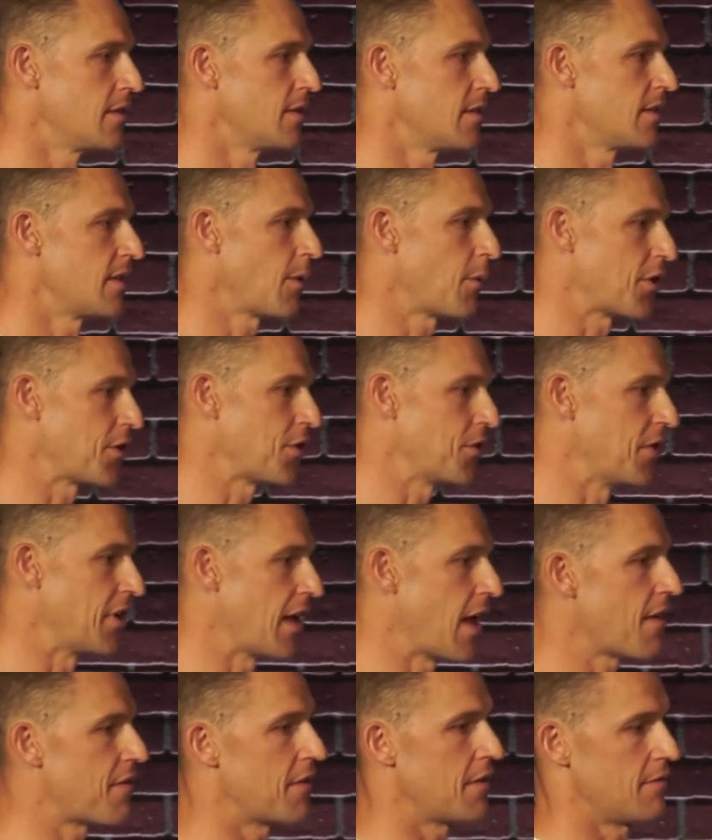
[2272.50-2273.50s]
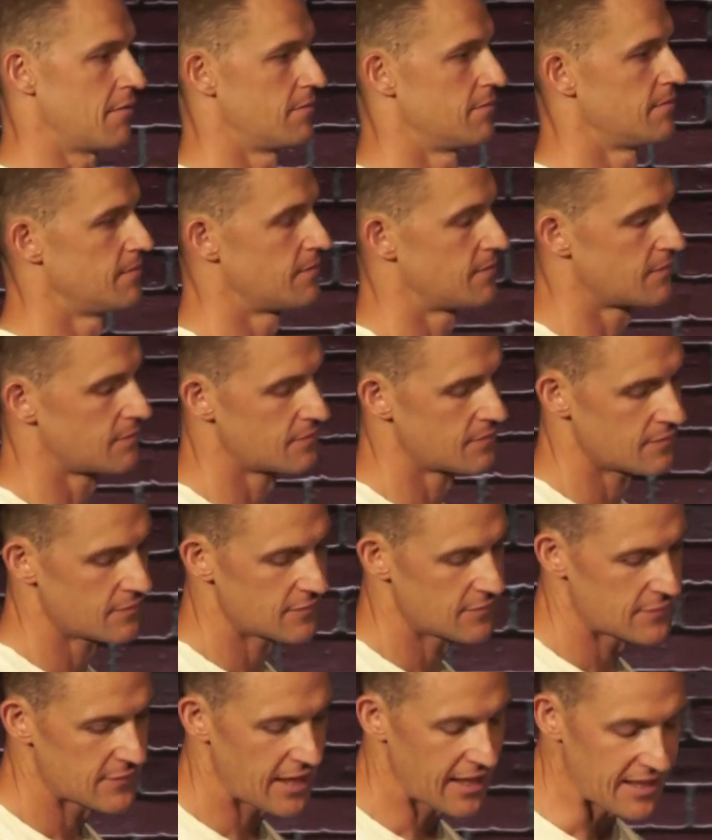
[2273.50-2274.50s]
They weren't doing nothing.
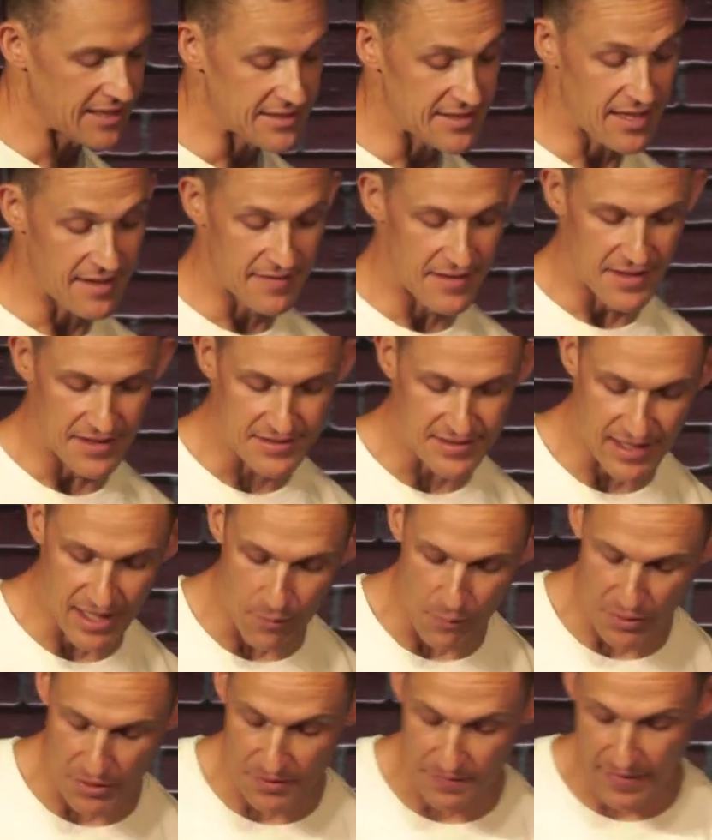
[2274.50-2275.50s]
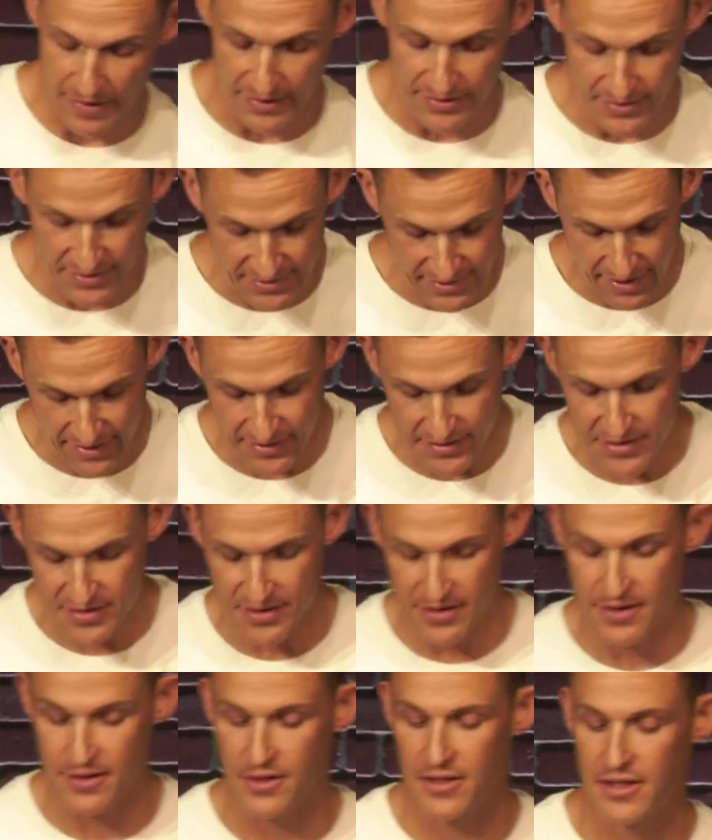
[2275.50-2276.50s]
And he said this, and I wonder if I could just say this to
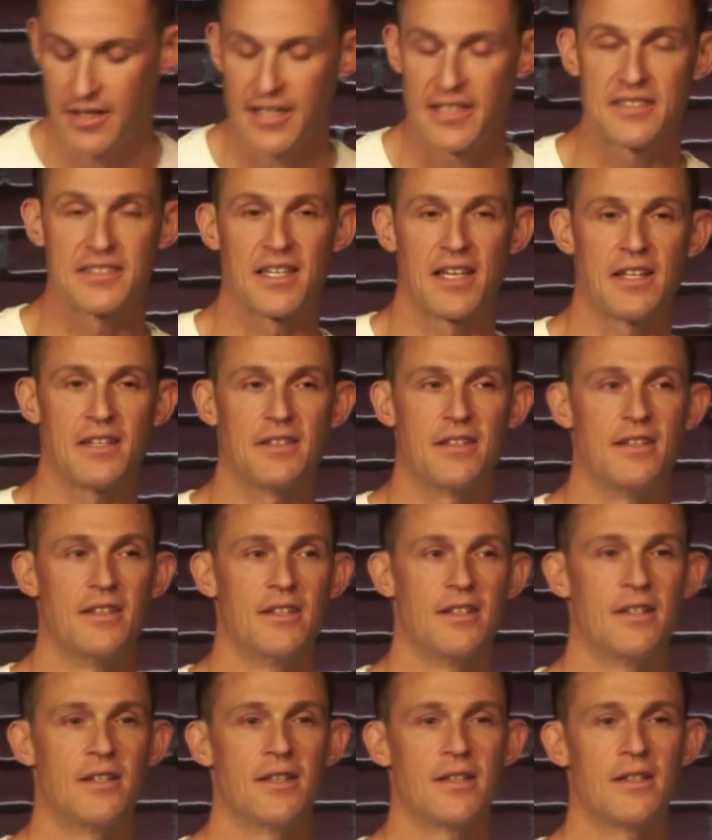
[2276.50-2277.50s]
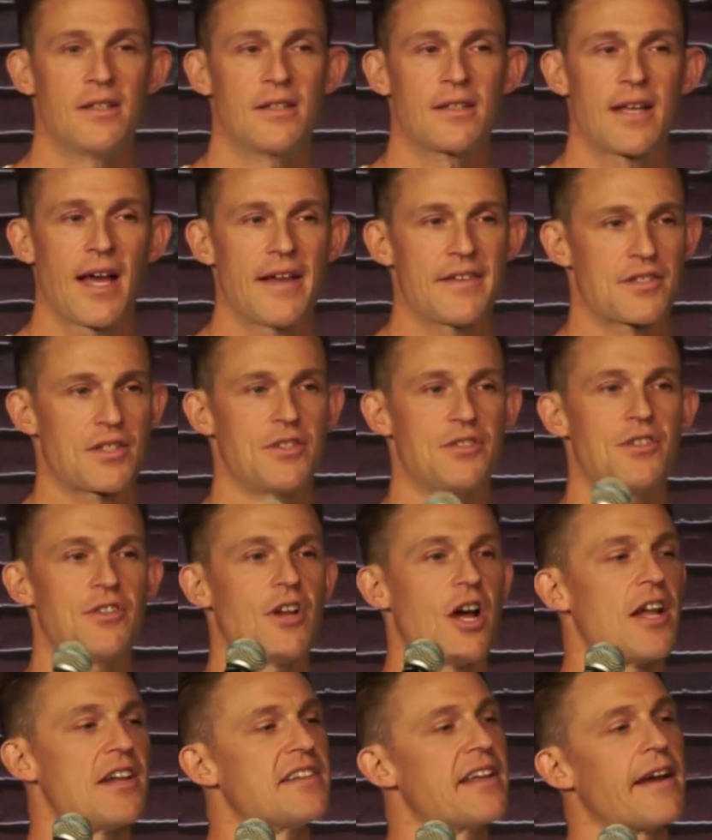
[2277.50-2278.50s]
you. He said, Guys, could you
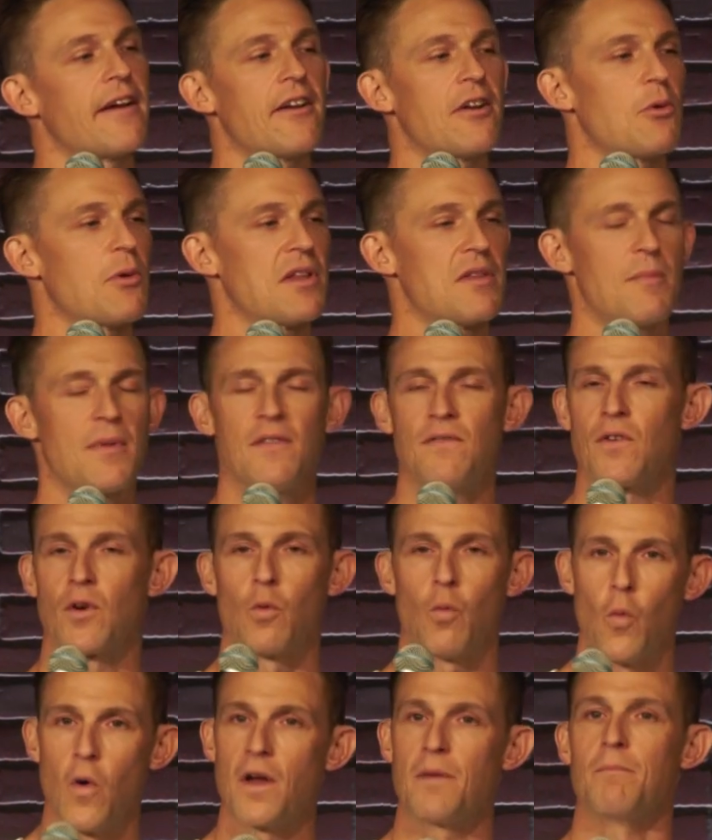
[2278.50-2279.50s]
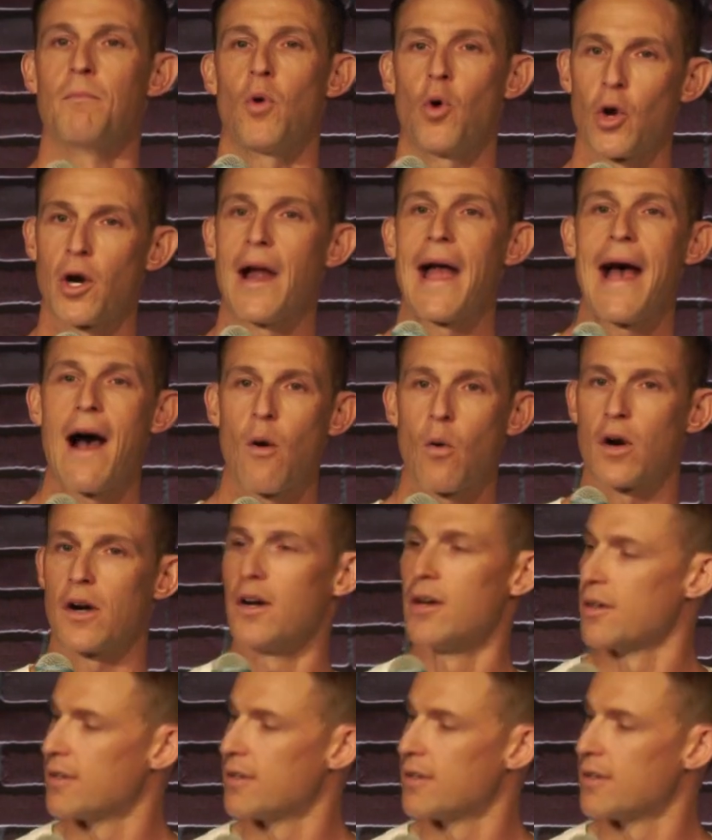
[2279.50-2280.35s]
not tarry with me for one more hour?